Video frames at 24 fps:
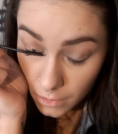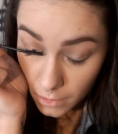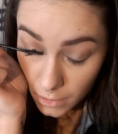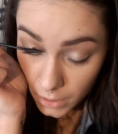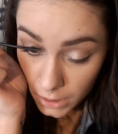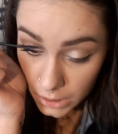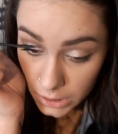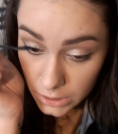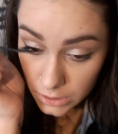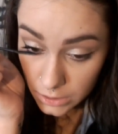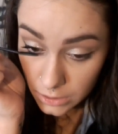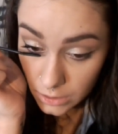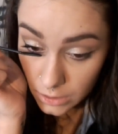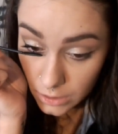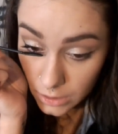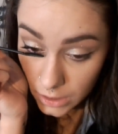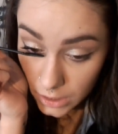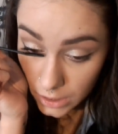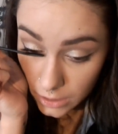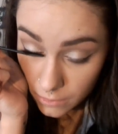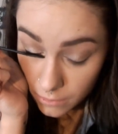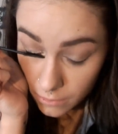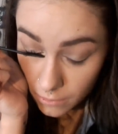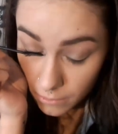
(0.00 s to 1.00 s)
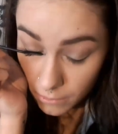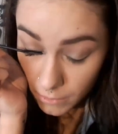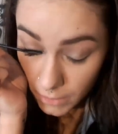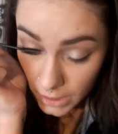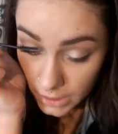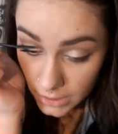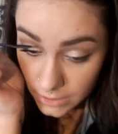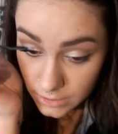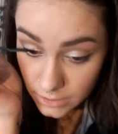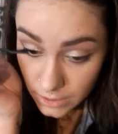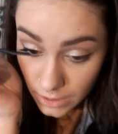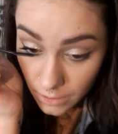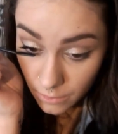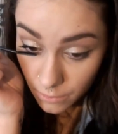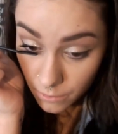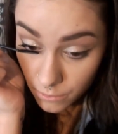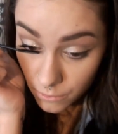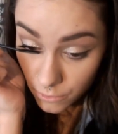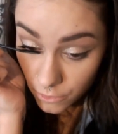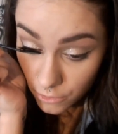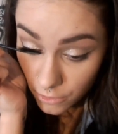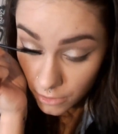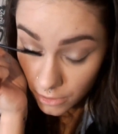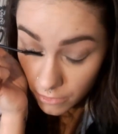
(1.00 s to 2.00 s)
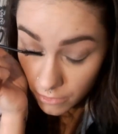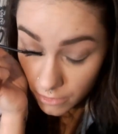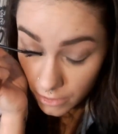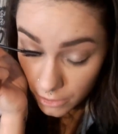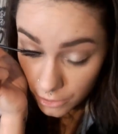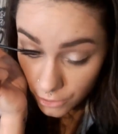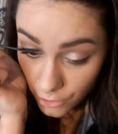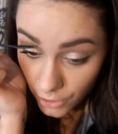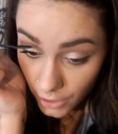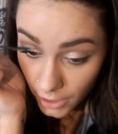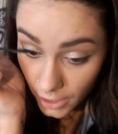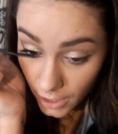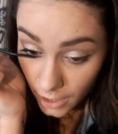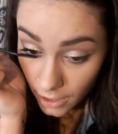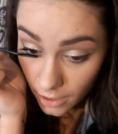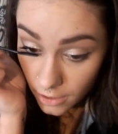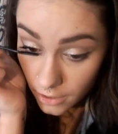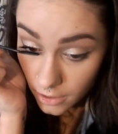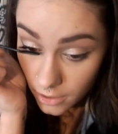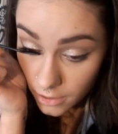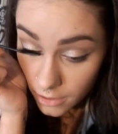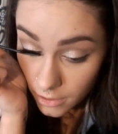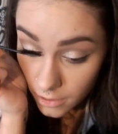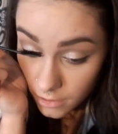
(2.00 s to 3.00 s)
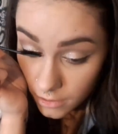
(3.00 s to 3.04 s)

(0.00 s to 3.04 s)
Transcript: It like makes them grow and crack.